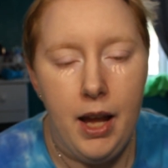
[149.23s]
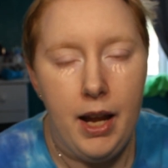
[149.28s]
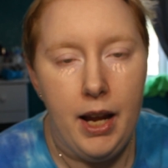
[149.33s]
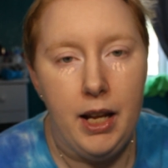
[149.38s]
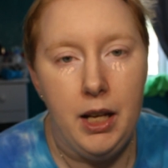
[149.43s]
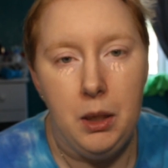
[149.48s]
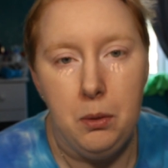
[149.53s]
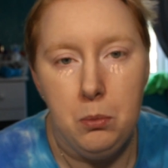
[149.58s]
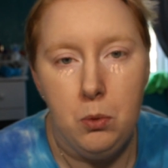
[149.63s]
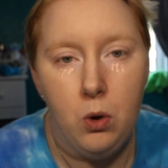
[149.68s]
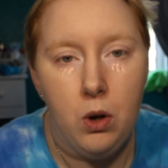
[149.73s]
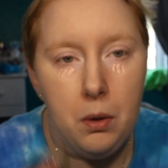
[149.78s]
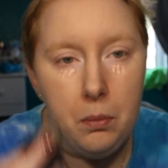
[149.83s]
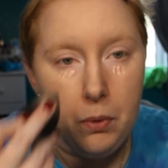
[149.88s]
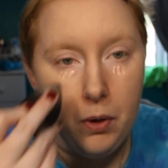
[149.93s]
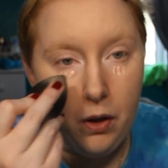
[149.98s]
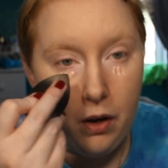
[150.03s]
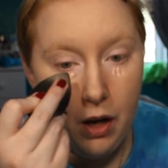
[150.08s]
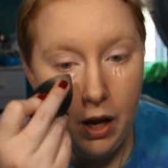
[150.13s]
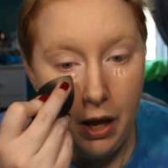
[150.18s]
anymore,
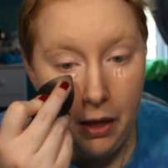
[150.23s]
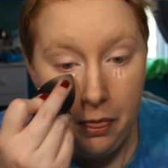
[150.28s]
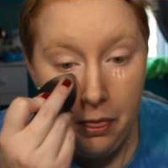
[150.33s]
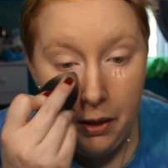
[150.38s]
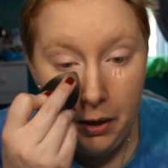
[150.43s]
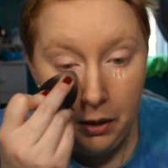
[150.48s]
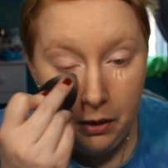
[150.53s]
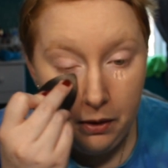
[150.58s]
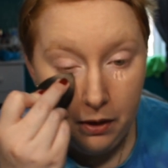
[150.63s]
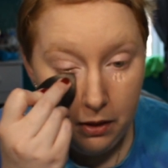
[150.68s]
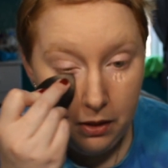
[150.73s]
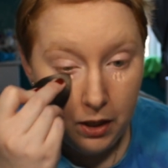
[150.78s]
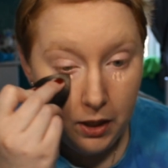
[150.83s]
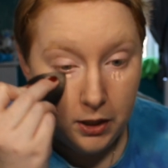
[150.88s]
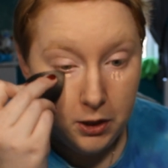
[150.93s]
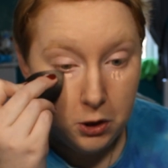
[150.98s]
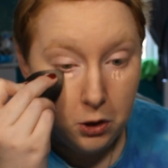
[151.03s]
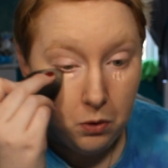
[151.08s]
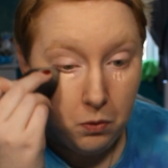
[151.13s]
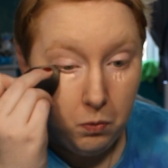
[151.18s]
but I think that they
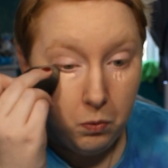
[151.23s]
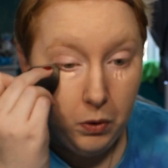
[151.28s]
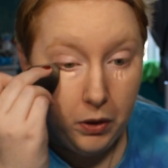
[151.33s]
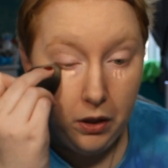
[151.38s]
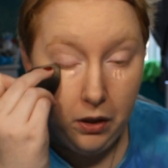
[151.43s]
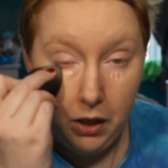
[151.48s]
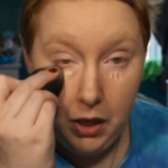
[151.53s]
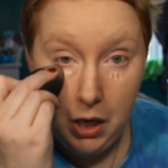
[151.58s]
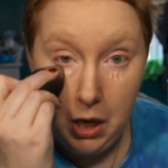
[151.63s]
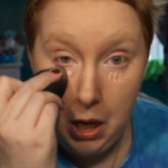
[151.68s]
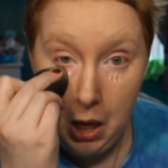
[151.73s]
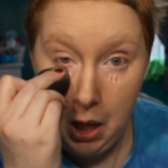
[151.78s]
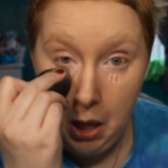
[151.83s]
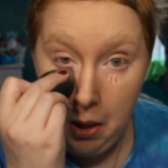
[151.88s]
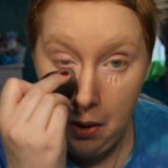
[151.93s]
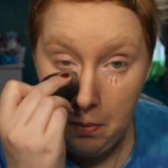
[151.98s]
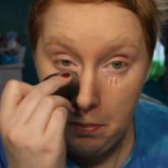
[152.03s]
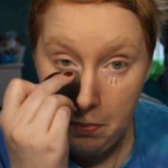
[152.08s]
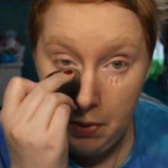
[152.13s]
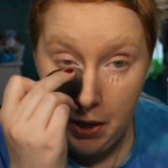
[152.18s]
should really
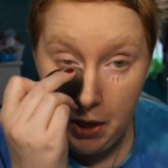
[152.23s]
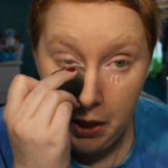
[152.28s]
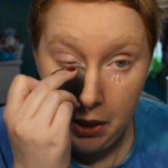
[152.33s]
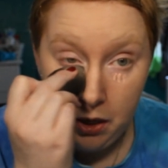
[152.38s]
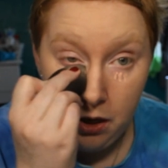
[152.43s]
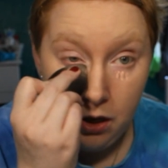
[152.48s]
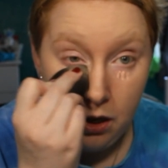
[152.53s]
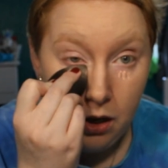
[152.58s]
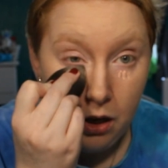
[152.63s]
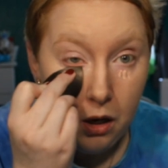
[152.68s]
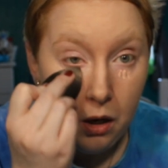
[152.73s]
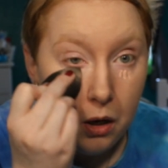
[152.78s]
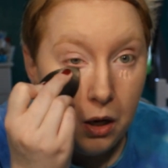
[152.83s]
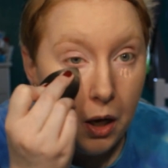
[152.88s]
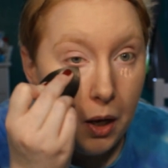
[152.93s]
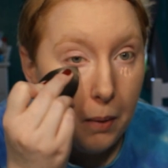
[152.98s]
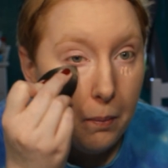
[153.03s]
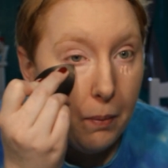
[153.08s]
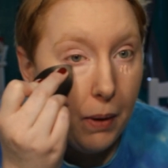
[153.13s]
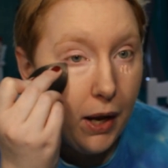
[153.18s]
make a
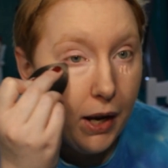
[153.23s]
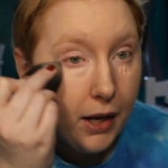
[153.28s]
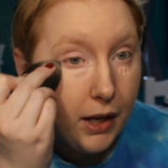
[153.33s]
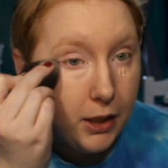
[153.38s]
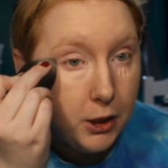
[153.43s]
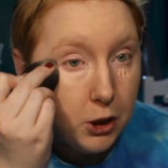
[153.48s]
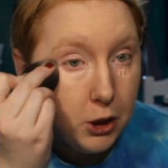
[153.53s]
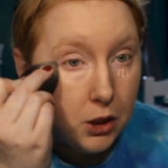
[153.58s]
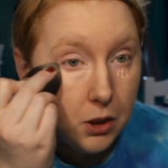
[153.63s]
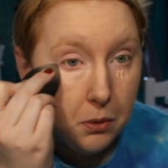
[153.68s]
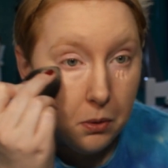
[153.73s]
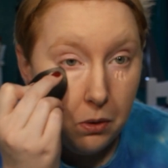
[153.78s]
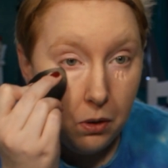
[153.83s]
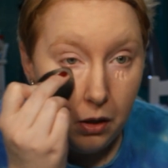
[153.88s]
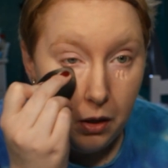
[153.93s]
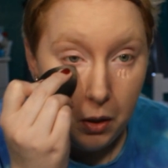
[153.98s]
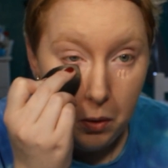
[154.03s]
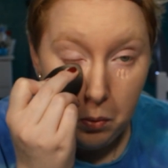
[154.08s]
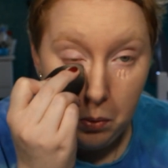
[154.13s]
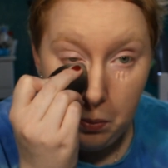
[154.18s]
comeback.
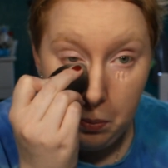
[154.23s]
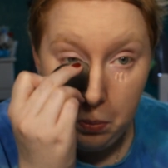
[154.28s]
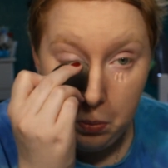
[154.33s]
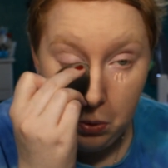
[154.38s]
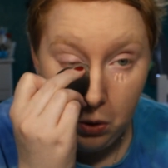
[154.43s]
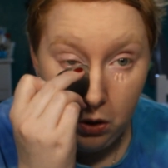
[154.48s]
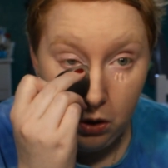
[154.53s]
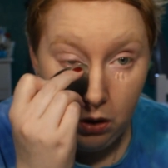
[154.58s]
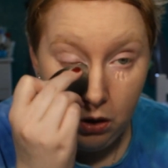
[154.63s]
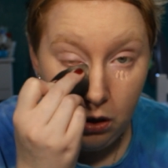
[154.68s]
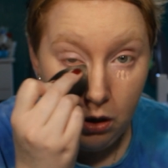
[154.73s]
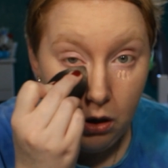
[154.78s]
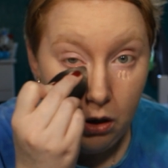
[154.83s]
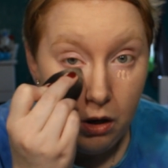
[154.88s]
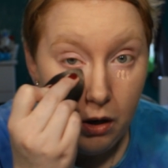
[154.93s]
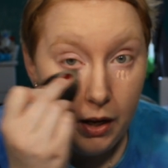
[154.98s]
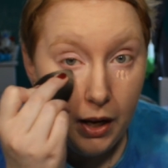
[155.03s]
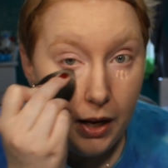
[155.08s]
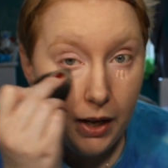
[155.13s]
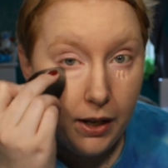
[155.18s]
It will
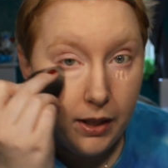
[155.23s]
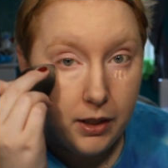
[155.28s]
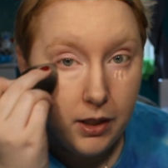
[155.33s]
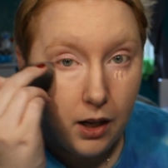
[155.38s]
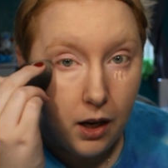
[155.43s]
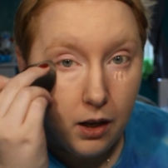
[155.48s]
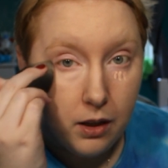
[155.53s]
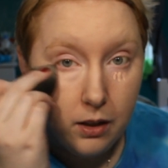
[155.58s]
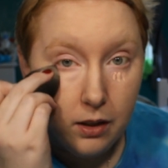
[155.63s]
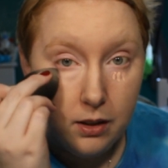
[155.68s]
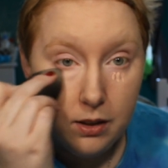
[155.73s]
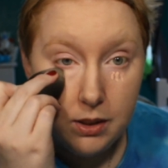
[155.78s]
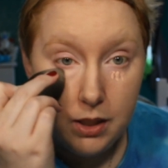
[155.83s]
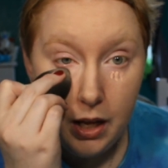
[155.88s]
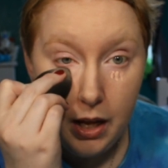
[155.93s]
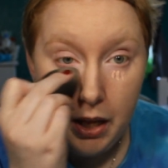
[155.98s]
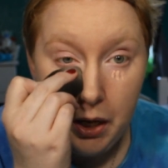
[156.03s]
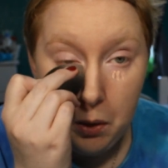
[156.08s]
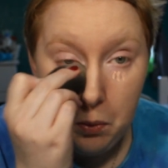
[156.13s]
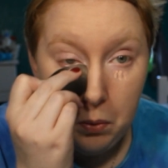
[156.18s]
blur any darkness
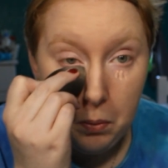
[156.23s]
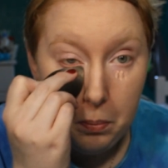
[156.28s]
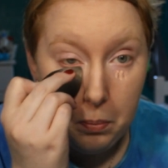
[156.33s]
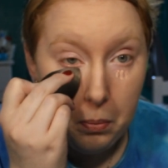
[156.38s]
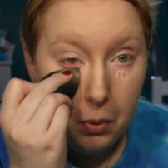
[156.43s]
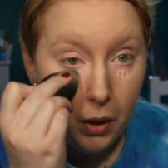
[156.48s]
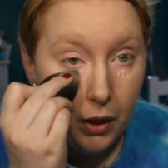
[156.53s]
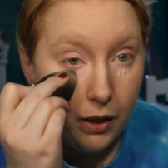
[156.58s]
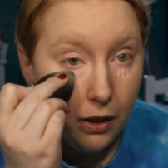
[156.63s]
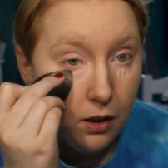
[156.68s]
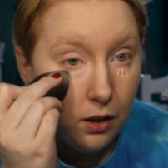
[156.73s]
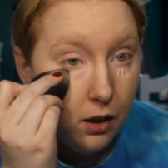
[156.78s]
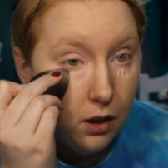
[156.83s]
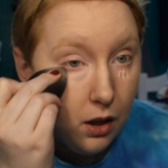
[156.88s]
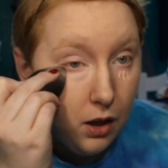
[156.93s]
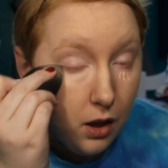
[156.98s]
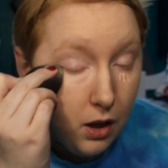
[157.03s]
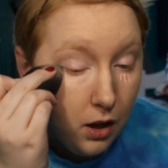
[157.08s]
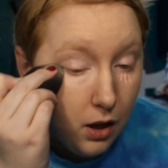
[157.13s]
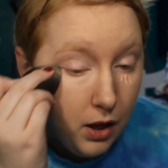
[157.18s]
and it will brighten
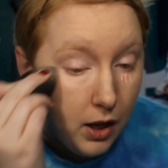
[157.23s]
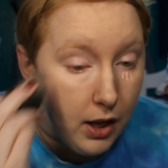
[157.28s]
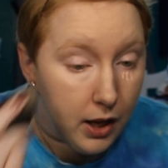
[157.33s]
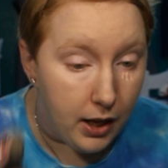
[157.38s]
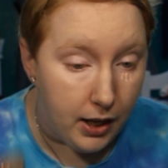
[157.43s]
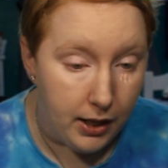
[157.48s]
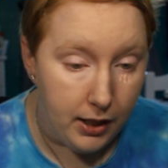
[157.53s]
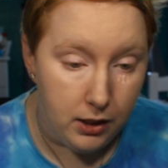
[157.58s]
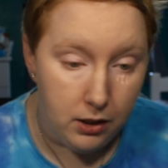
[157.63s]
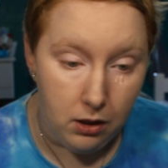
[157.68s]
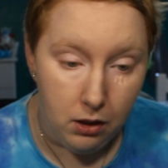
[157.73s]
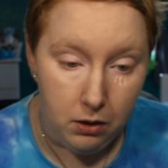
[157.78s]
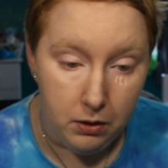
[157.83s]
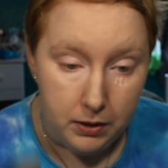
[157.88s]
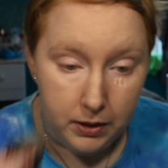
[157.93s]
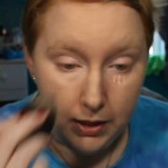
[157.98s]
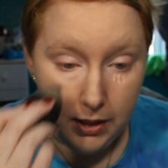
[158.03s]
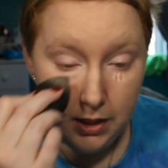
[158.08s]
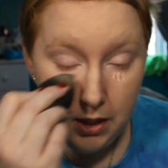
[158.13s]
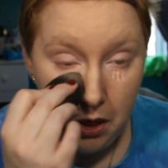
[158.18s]
any
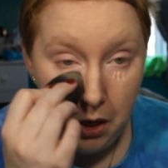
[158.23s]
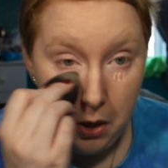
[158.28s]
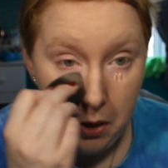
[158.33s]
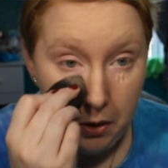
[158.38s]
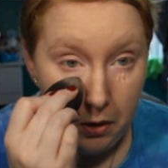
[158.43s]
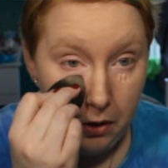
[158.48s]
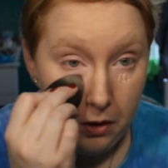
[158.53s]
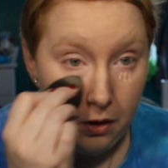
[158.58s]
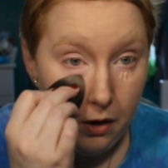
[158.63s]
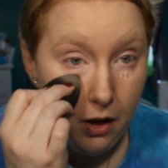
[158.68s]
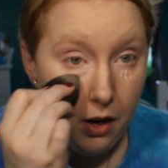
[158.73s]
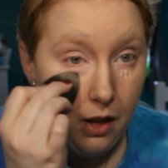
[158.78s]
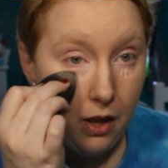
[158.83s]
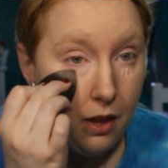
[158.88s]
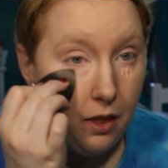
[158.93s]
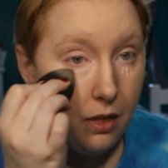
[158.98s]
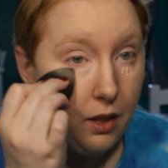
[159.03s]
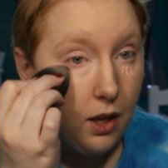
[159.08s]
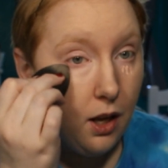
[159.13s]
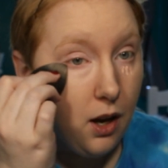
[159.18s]
dullness under
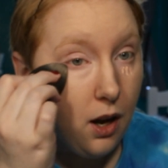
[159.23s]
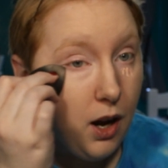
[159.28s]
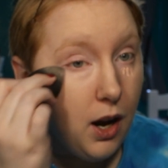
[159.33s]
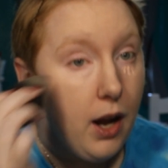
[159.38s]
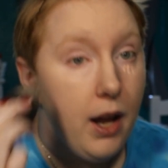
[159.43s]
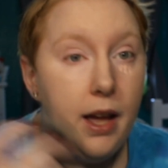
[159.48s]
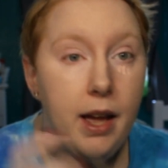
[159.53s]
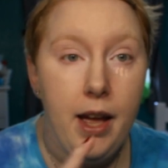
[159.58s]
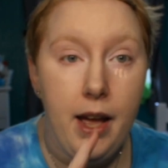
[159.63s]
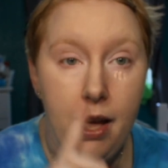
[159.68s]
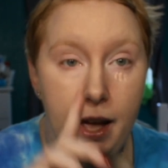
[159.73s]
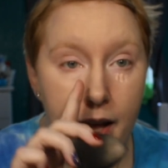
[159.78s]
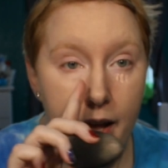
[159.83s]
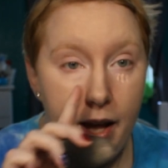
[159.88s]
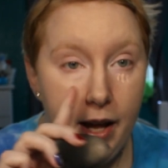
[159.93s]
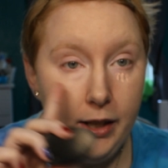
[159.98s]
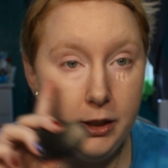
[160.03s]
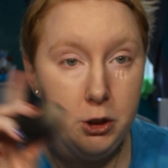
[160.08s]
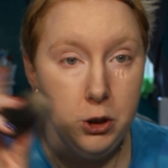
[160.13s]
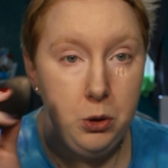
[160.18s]
the eye.
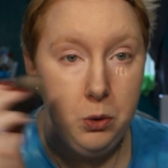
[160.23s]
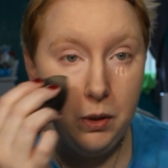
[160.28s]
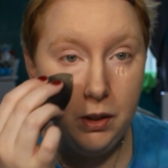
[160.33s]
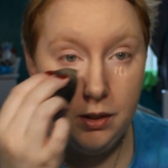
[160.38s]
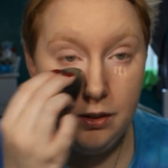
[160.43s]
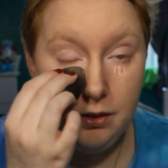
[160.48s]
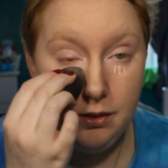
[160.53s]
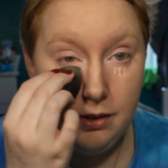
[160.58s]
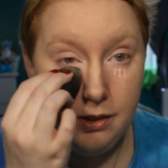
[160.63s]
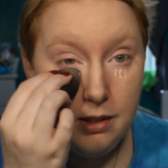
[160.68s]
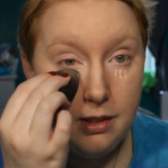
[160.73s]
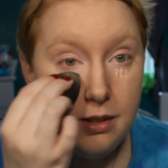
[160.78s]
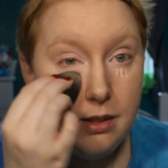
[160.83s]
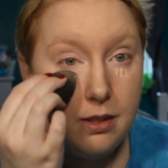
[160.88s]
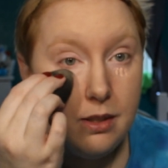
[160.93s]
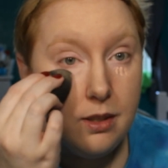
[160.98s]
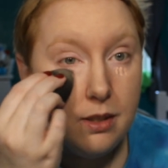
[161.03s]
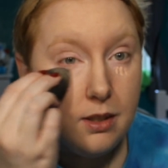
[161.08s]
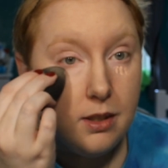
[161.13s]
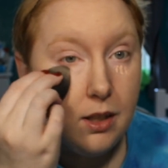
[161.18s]
As you can
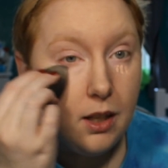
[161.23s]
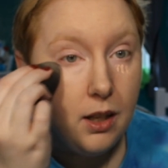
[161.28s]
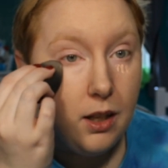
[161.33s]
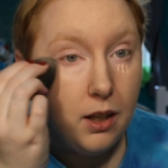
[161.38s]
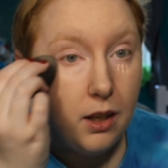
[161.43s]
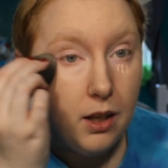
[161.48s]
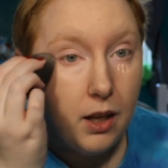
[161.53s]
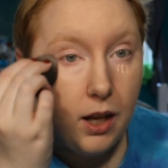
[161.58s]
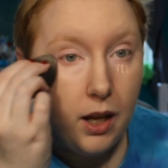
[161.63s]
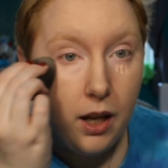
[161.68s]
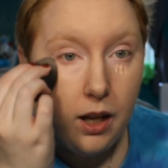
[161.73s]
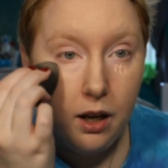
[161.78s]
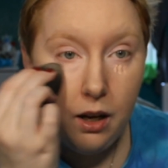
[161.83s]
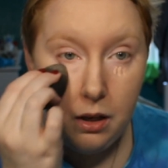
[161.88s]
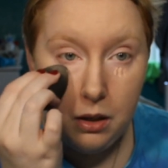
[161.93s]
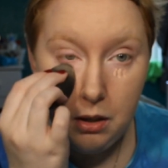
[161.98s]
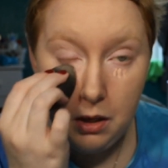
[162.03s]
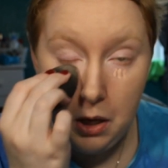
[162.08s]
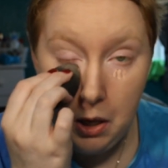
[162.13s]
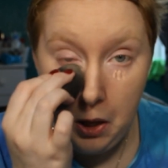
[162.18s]
see
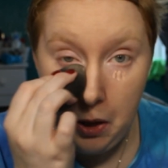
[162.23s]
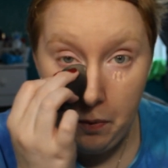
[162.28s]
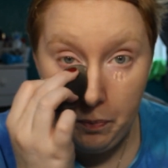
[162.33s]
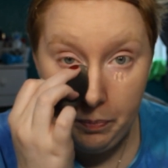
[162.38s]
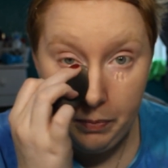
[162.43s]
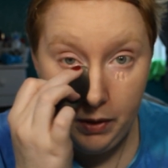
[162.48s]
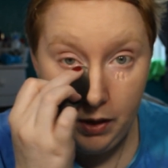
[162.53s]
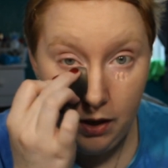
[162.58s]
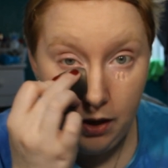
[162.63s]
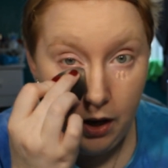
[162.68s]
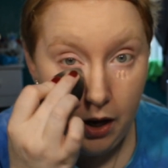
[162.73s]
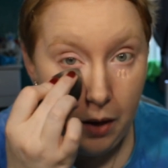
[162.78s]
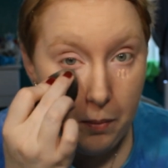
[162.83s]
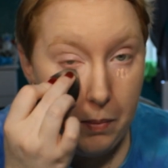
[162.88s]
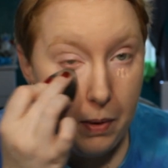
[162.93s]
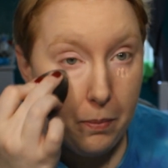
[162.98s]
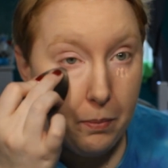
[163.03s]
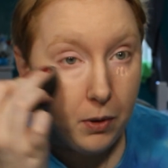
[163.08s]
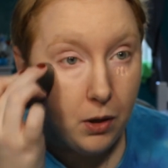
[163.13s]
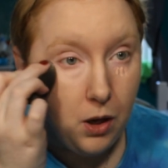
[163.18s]
it, I
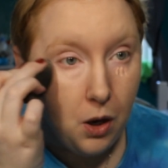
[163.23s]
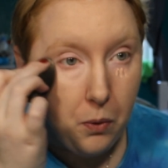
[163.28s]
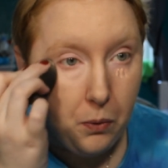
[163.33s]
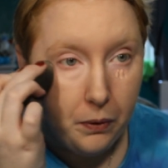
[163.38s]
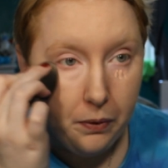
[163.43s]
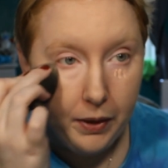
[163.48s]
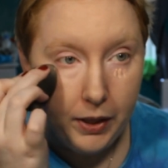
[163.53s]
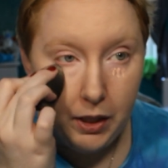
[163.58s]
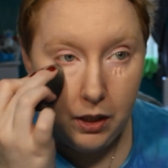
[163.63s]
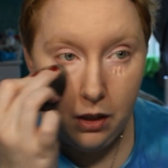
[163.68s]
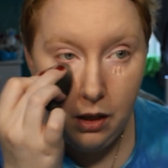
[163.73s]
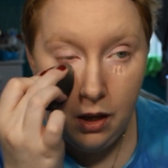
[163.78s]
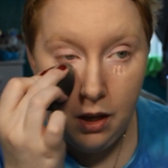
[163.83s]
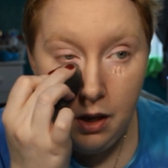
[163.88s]
remember going like